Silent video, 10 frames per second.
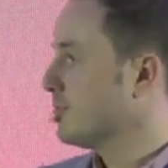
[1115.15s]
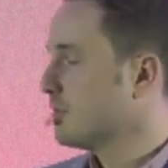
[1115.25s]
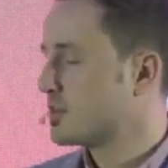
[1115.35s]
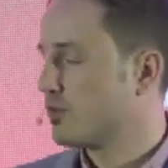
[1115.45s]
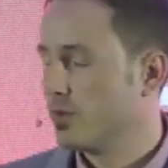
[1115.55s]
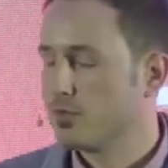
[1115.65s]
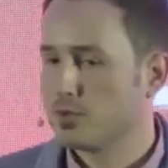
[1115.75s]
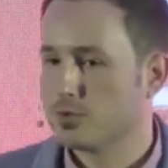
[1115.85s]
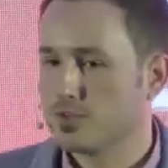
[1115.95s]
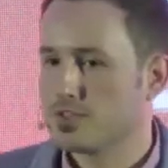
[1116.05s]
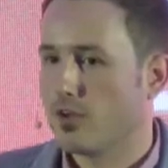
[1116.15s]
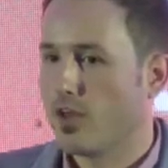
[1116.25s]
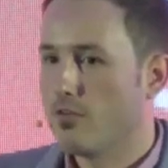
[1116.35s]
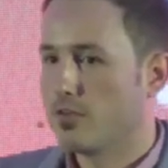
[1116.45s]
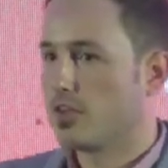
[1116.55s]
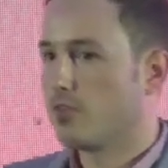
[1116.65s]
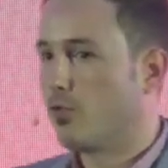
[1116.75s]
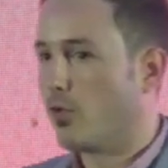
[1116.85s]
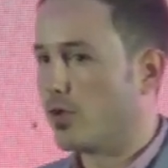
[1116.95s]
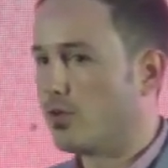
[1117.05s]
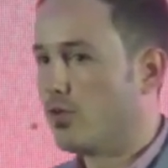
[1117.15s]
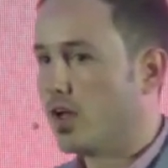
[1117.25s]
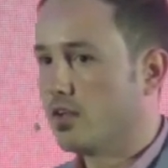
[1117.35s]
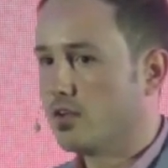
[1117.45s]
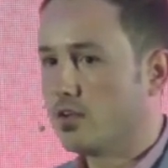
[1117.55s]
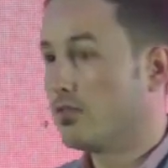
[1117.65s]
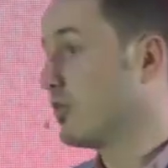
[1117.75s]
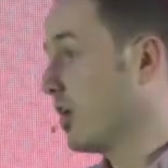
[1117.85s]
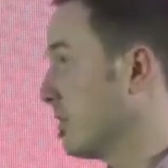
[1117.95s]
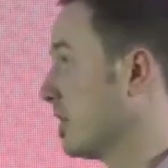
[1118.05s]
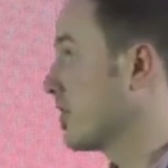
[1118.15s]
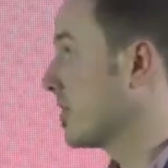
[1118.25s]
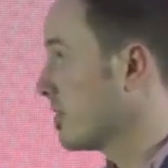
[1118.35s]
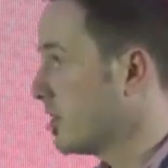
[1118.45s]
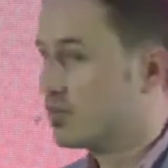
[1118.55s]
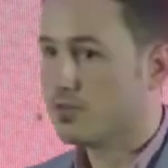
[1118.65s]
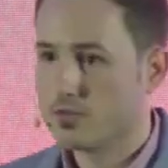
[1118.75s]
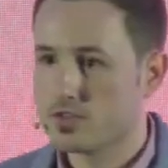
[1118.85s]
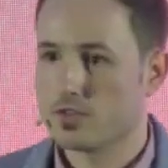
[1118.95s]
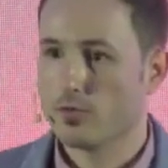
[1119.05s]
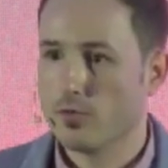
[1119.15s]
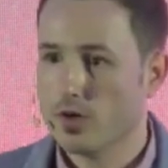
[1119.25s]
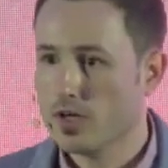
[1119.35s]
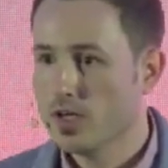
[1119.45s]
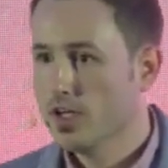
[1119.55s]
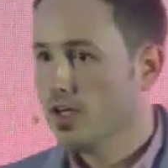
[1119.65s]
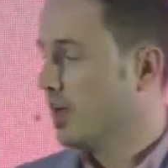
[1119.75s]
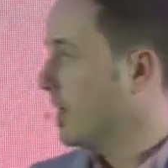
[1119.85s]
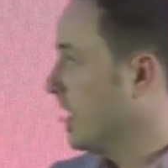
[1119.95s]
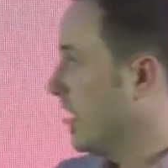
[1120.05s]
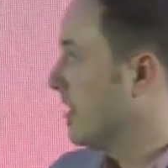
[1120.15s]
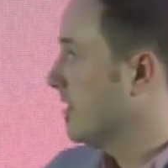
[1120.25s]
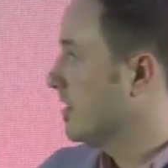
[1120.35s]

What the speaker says: the script to install everything for you. And if you have an internet connection, of course, it'll work. And